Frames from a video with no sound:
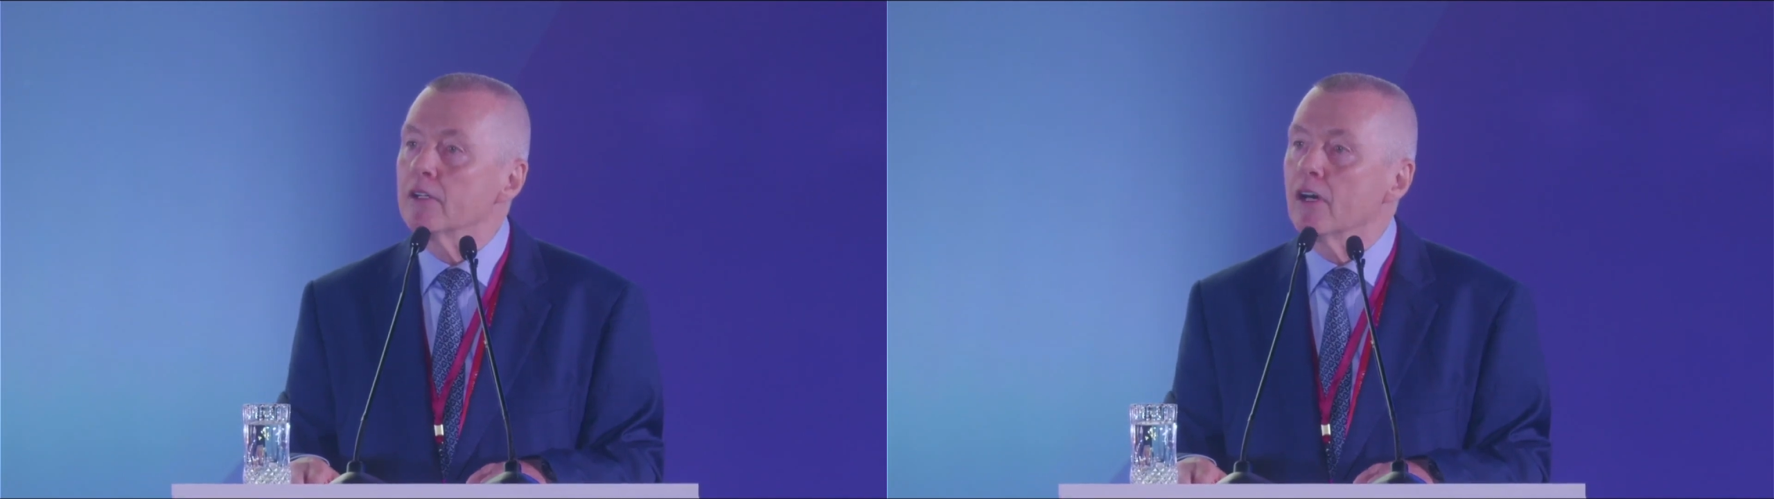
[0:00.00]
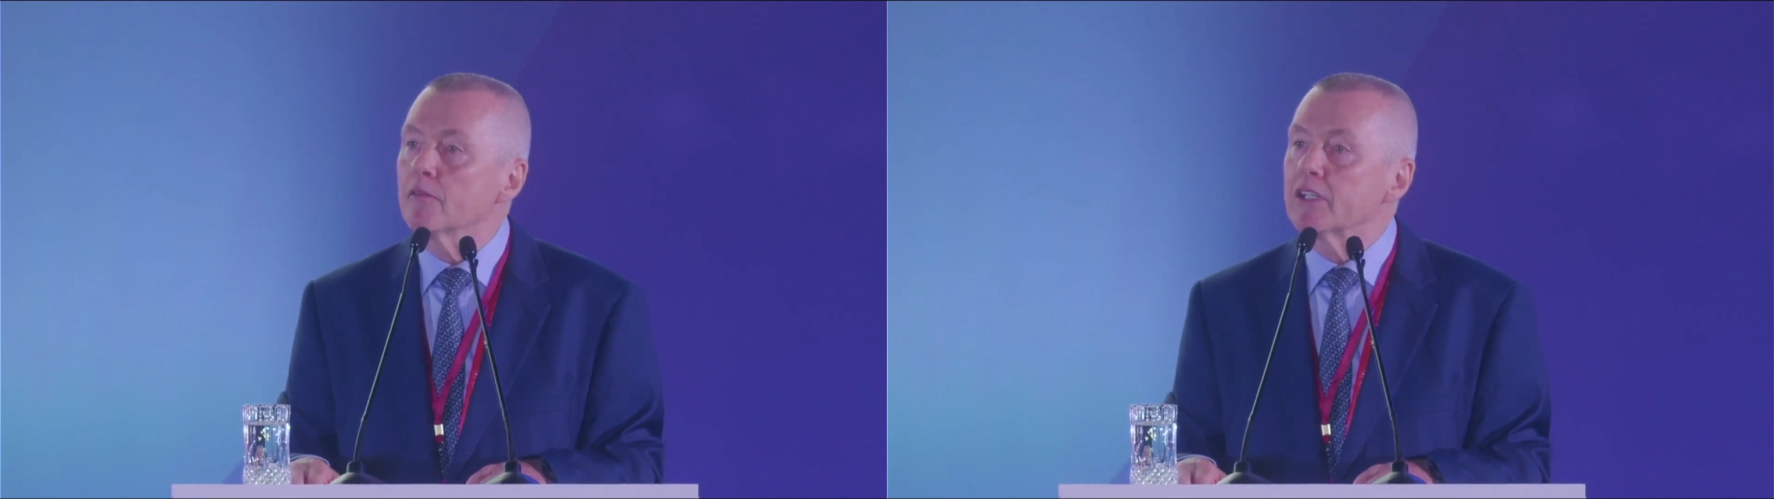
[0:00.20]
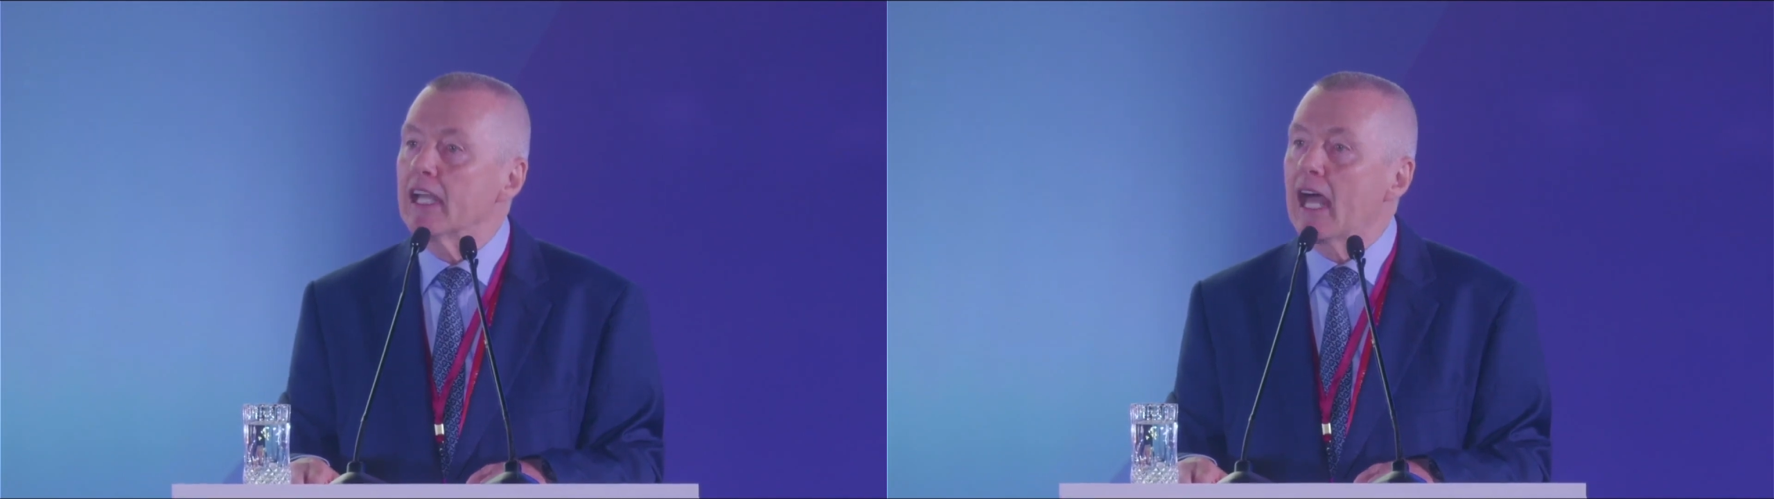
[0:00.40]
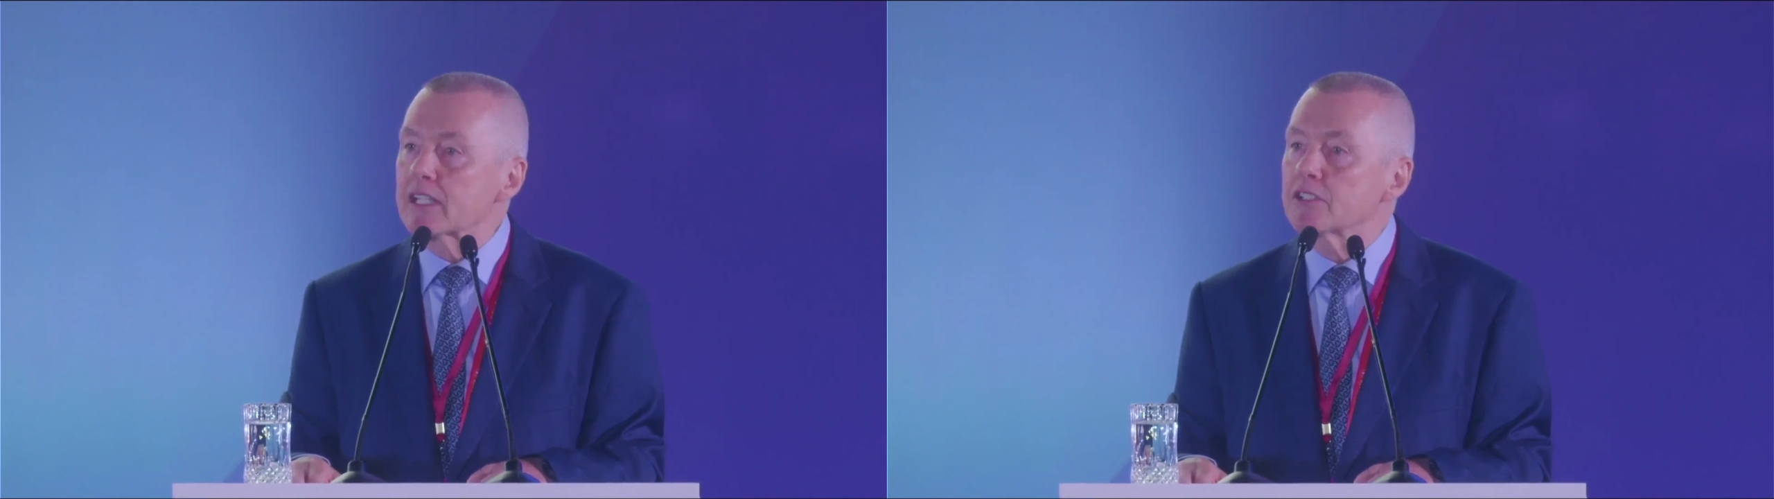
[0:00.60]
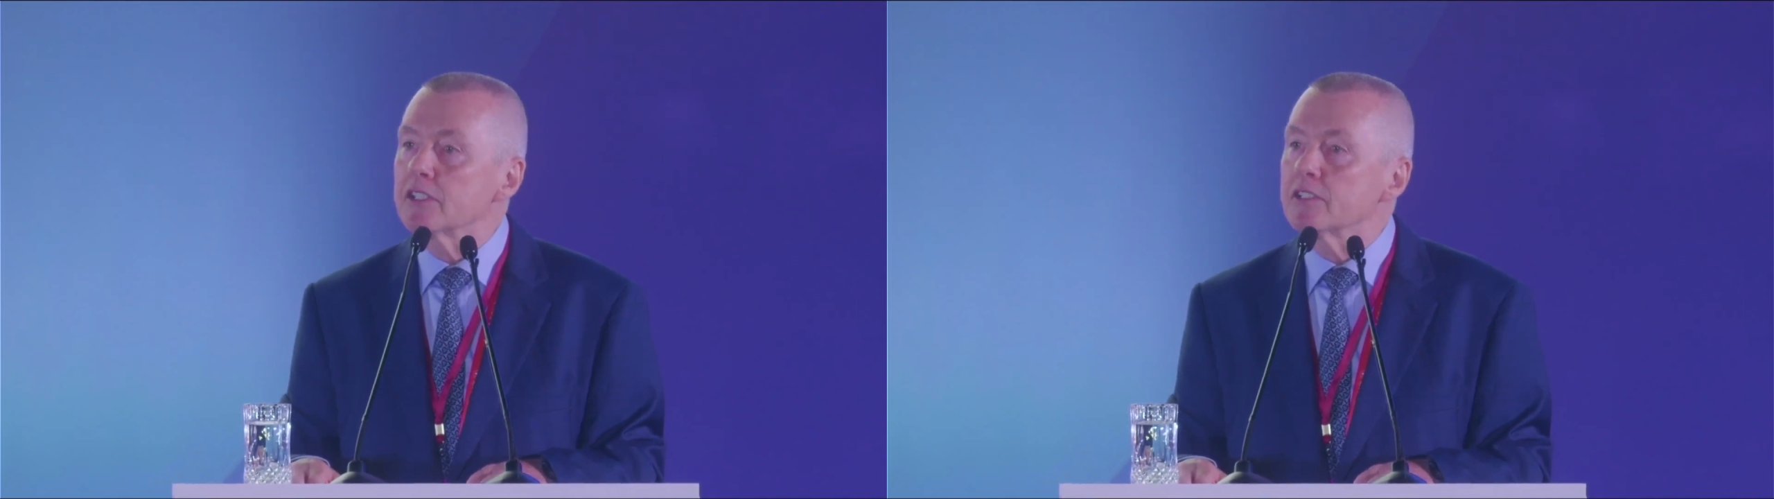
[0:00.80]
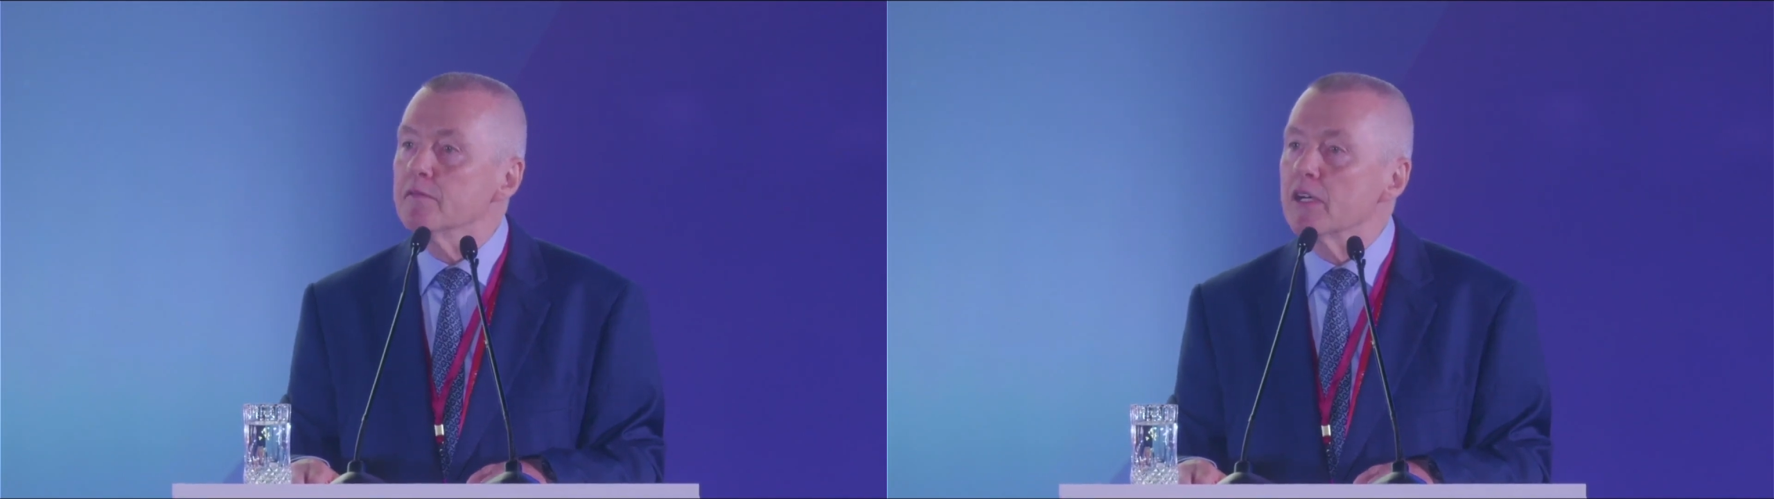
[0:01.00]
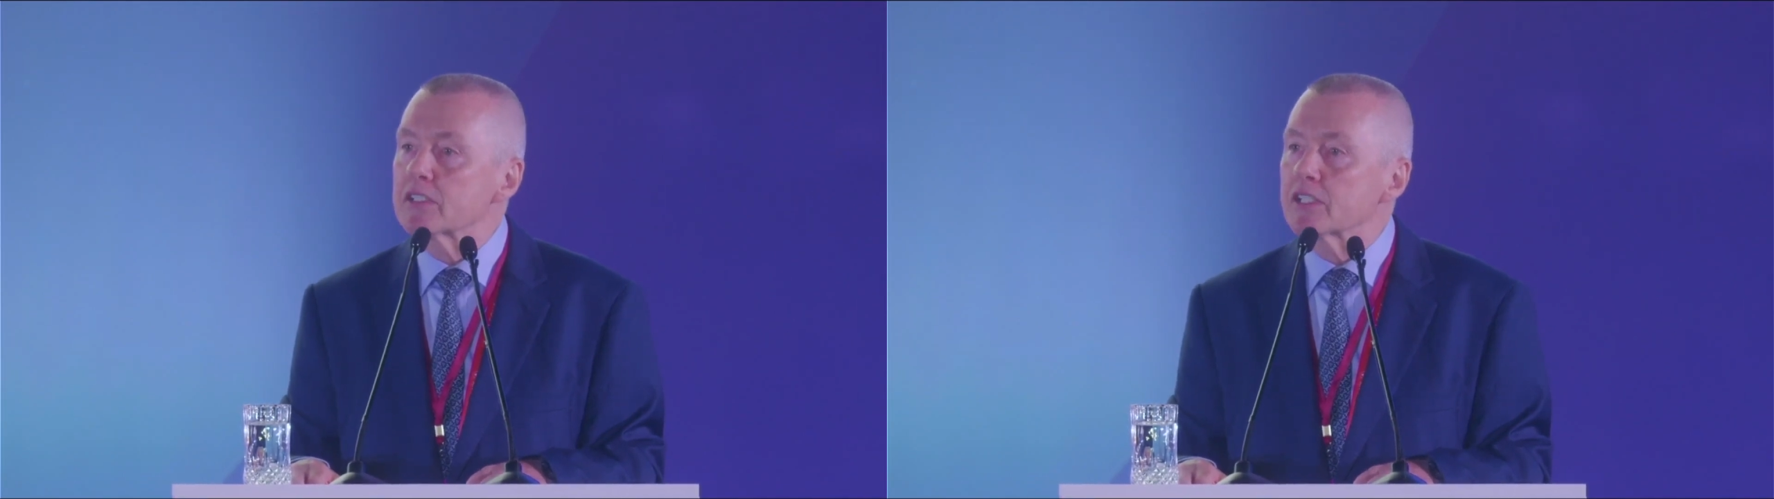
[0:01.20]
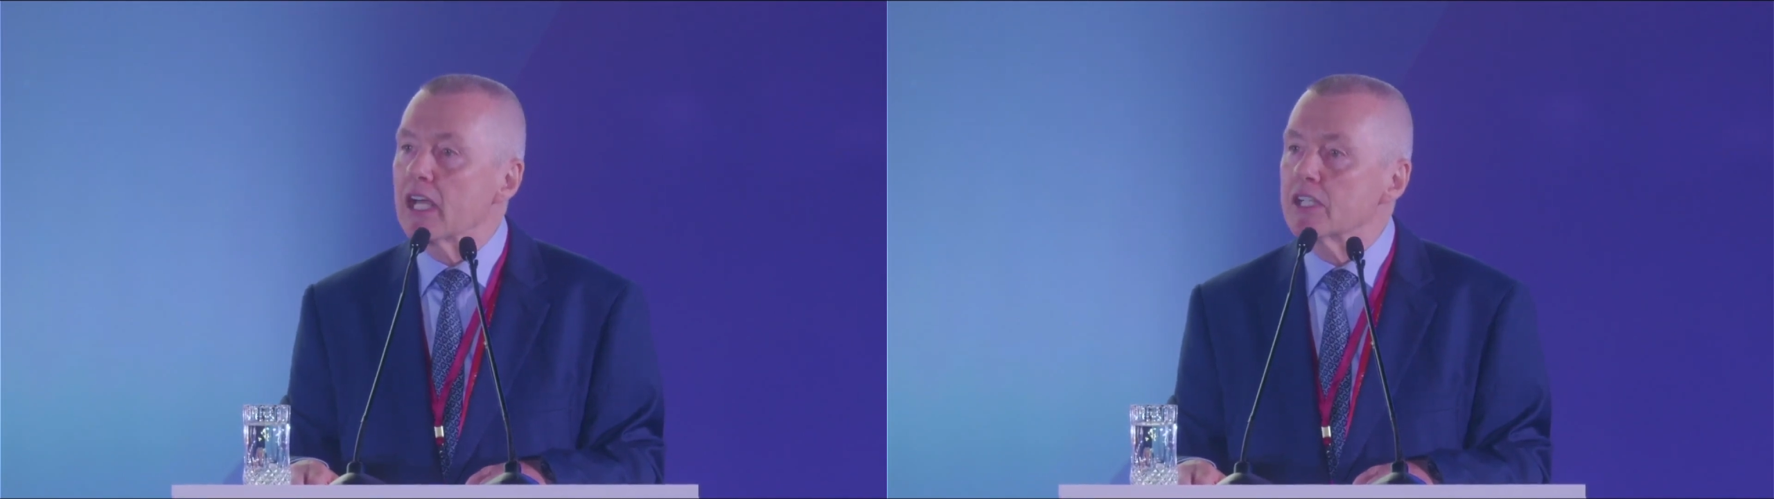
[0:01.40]
of the accident
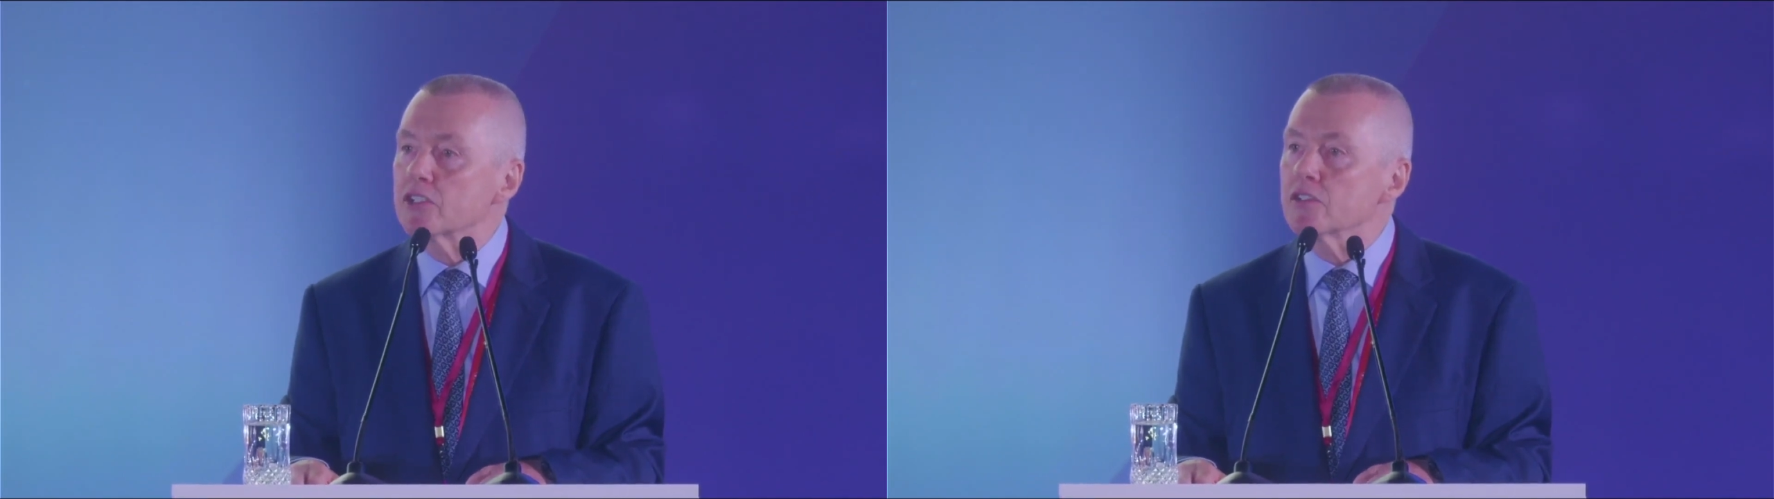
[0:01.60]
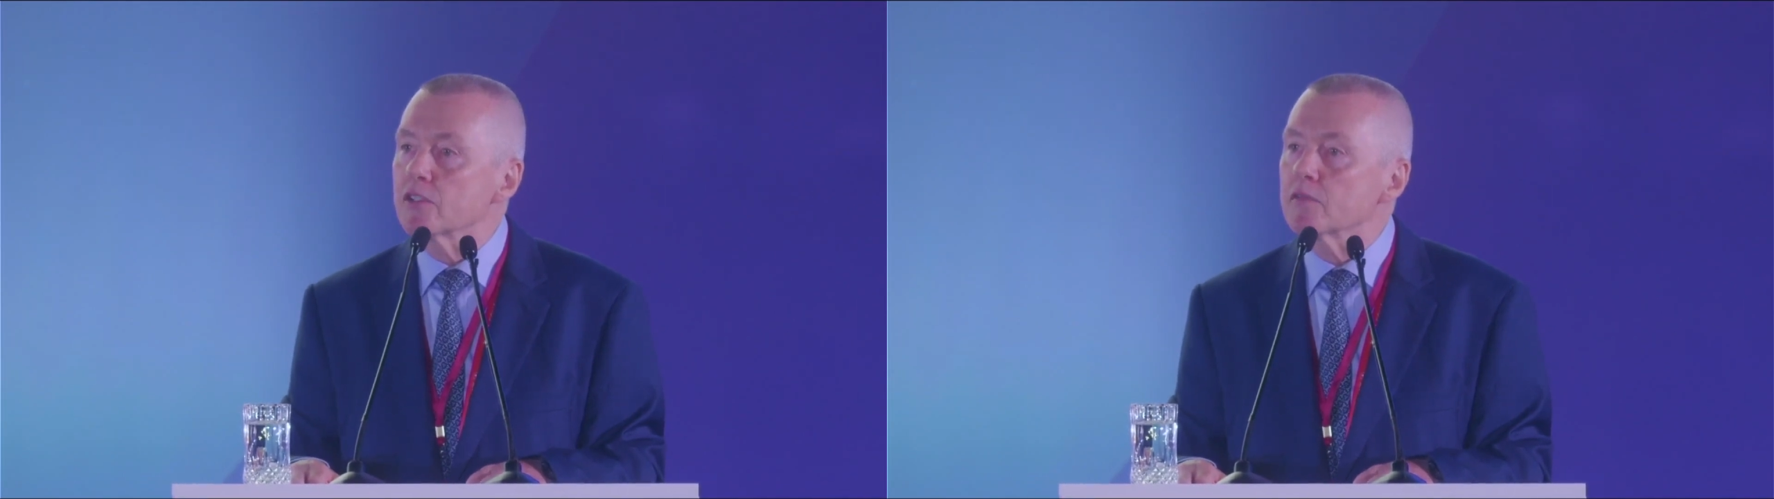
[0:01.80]
investigations